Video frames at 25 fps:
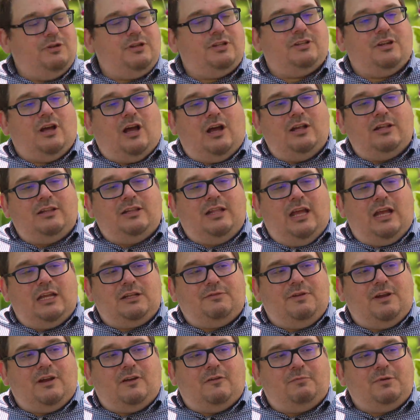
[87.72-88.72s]
We thought
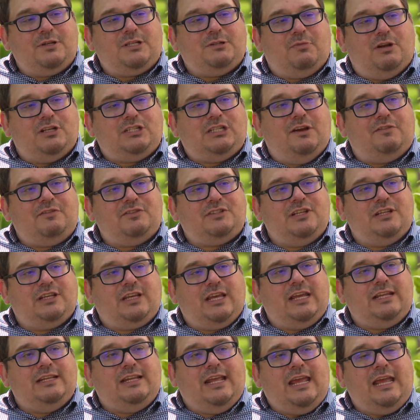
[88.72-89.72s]
that we have pretty much Champions League
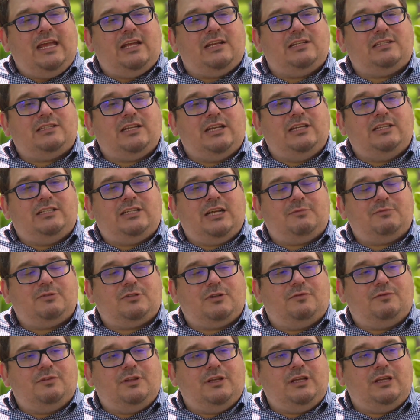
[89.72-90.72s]
in in terms
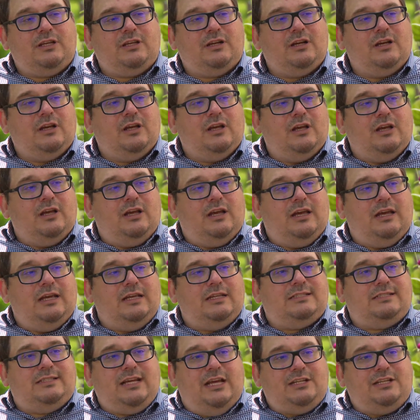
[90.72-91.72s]
of the
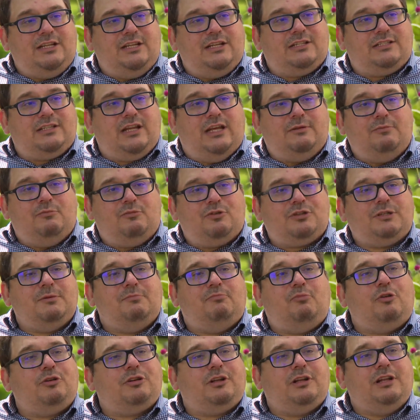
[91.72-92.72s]
uh, settings and most
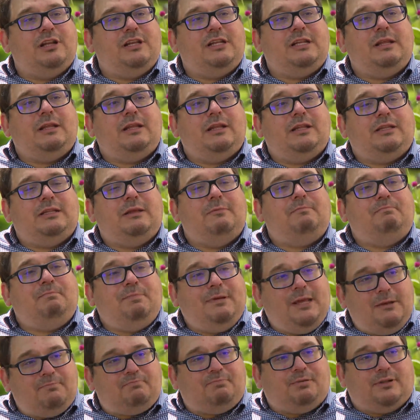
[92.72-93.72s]
importantly, the, the
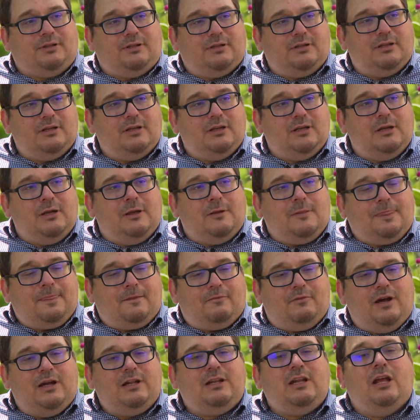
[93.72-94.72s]
people
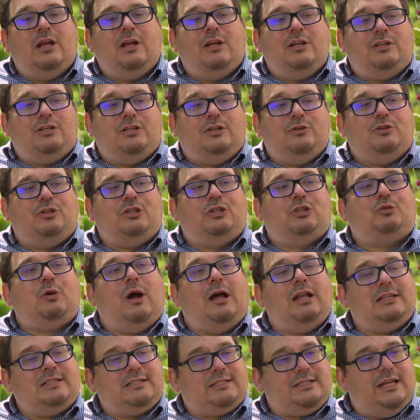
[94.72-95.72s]
right, to
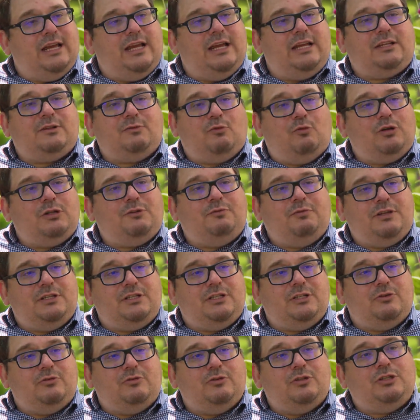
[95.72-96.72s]
translate what we
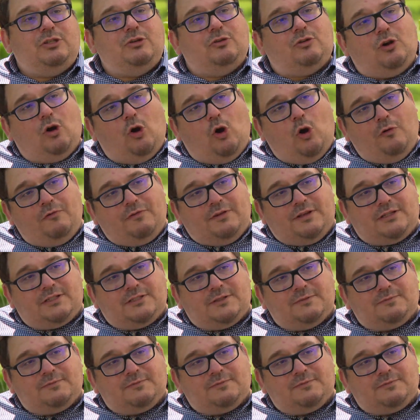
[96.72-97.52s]
do to COVID.